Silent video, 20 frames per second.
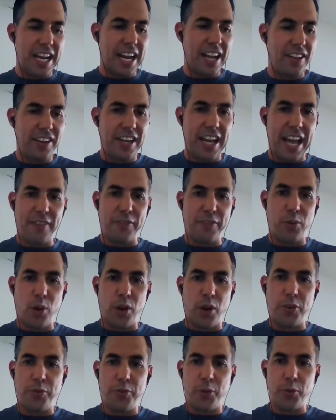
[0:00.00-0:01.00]
Allan. Have a
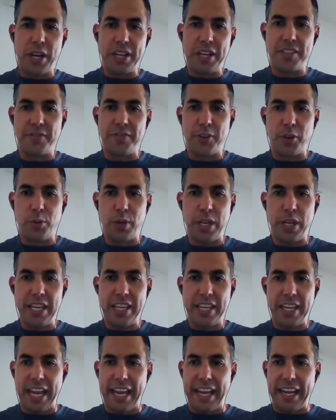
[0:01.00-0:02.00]
wonderful rest of your
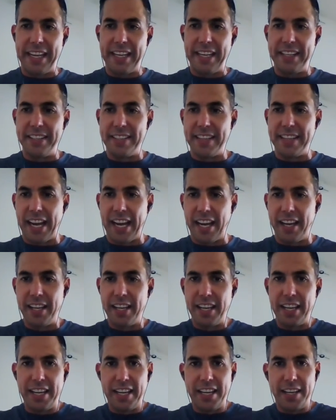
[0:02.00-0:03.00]
week, and
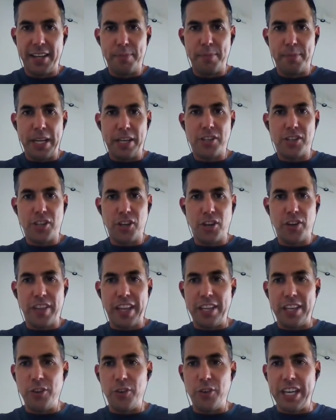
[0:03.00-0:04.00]
make sure
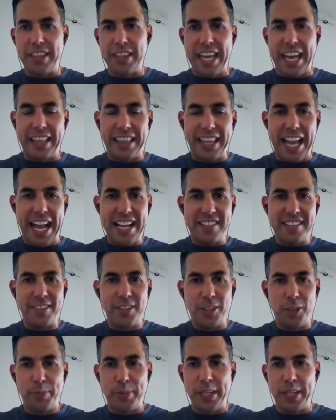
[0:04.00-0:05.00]
that you get that last
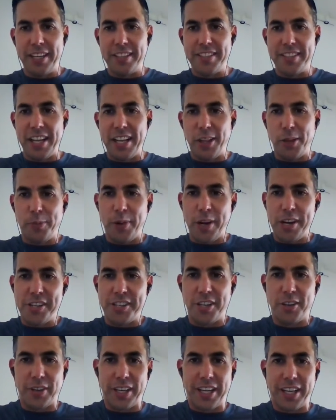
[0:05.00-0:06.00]
little bit of
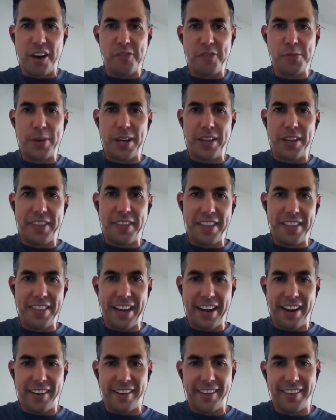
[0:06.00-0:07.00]
Celebration of Recovery Month in
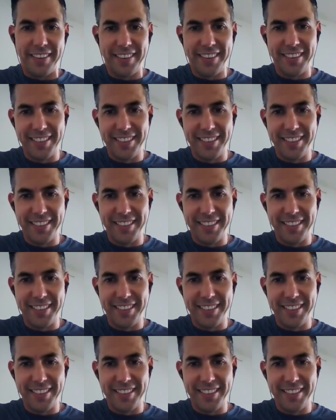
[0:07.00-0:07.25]
there.